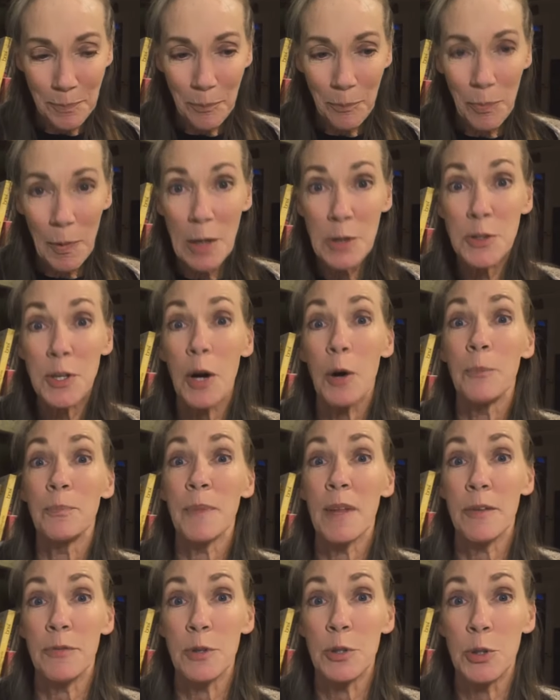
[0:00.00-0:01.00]
So
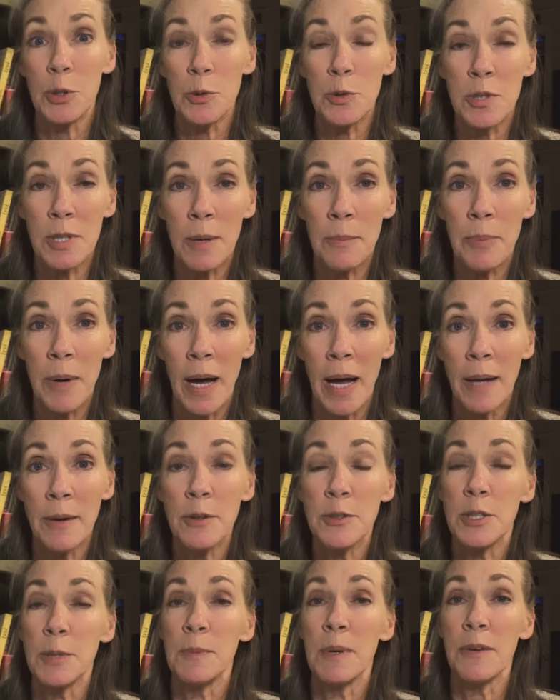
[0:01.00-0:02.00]
if you do jump on,
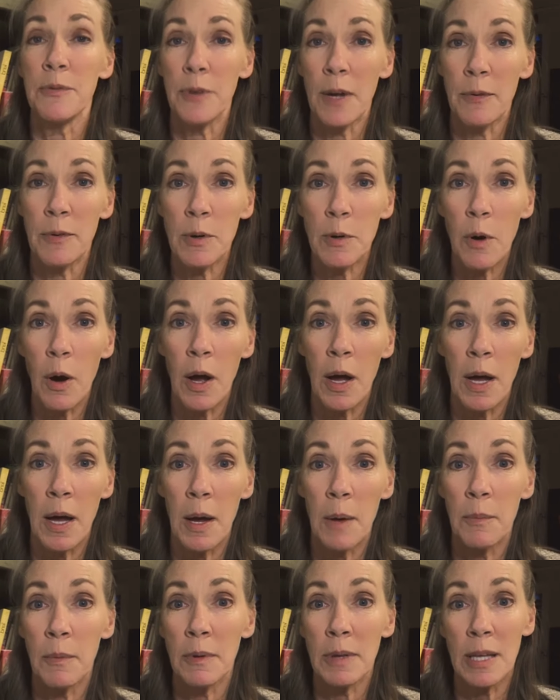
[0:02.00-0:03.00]
do me a favor,
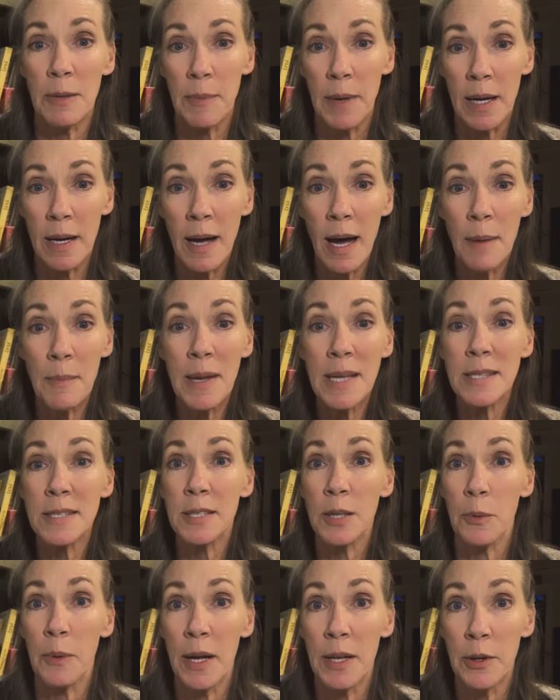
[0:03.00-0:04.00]
leave me a comment
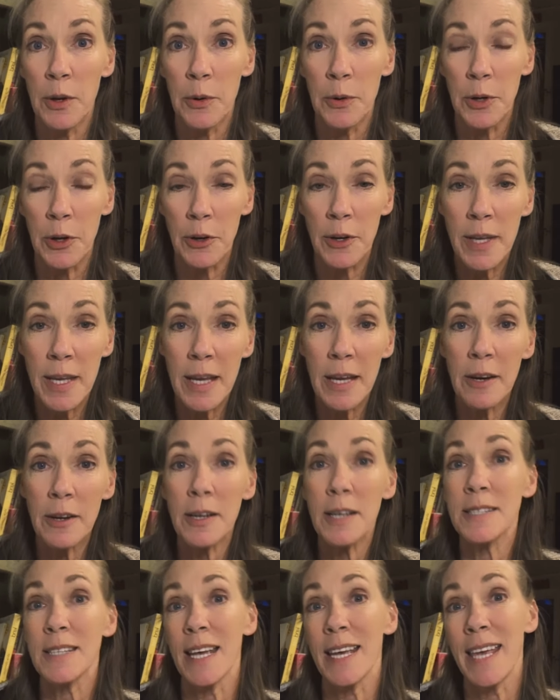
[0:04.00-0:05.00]
so I know you're here
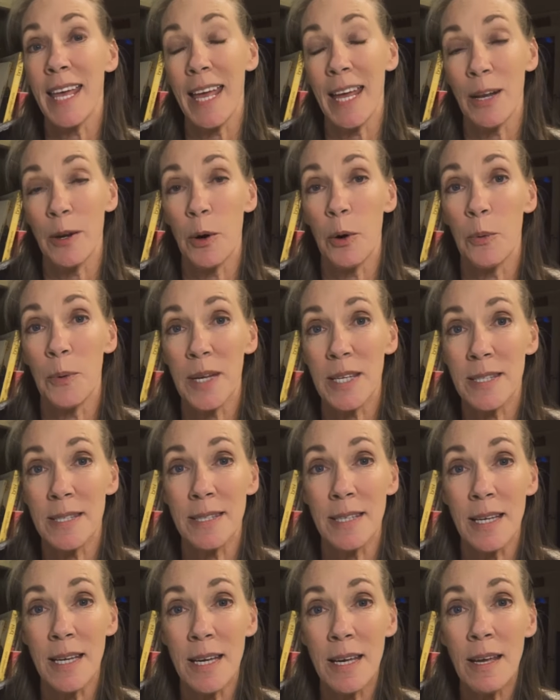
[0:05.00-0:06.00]
because I can't always
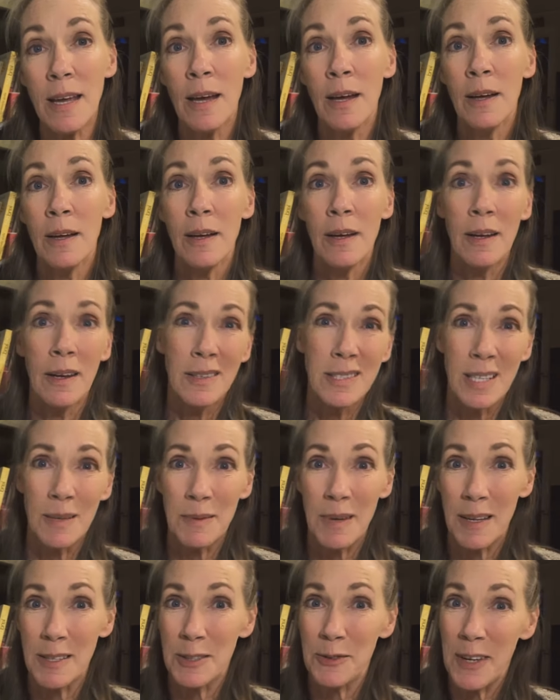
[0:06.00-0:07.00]
see.
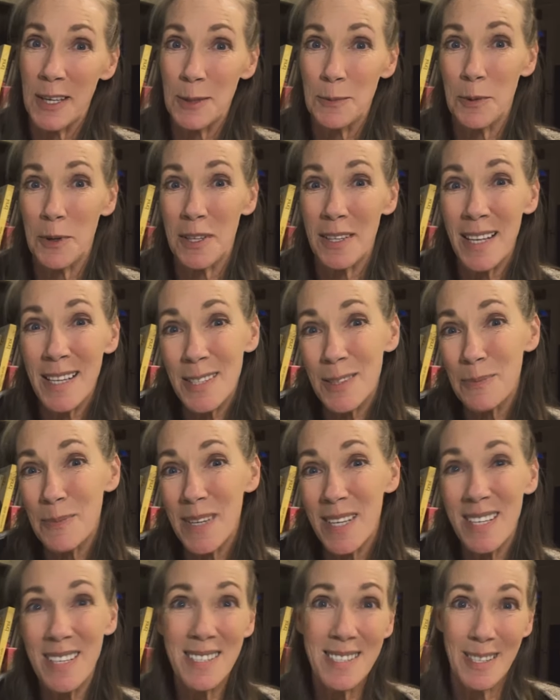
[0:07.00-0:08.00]
Sometimes Facebook lets
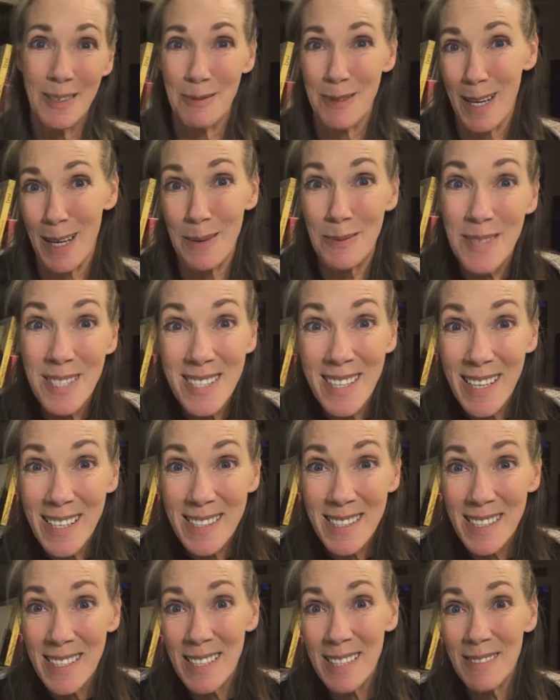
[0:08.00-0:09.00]
me, sometimes it
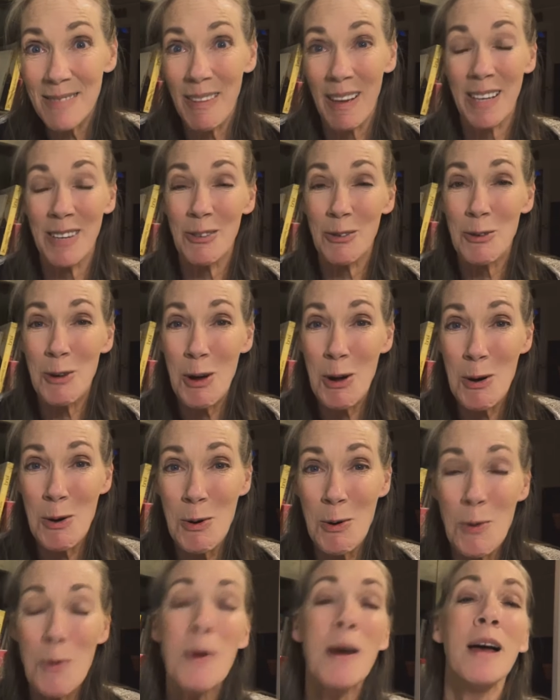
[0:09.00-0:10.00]
doesn't, I don't
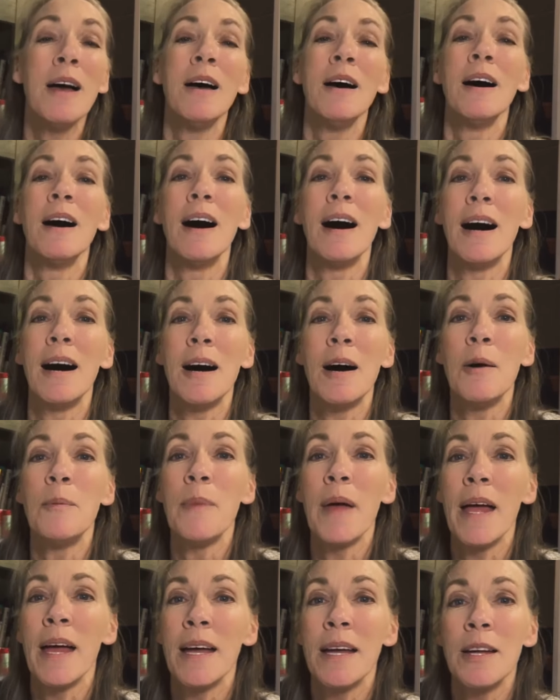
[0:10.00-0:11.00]
know.
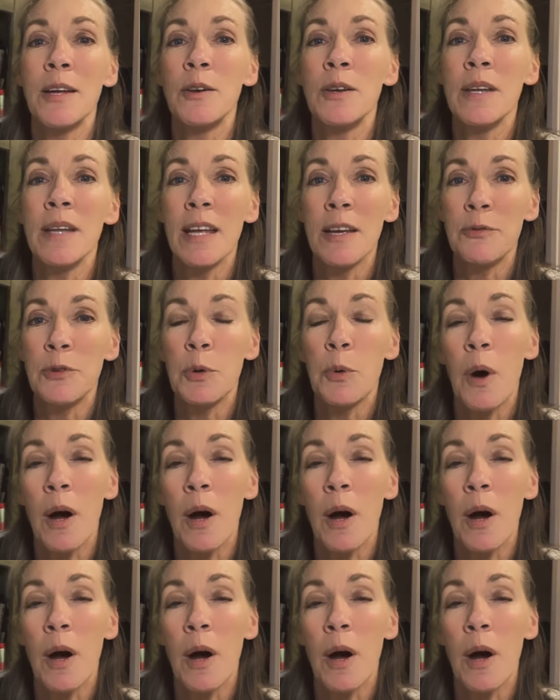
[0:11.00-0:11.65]
And if you are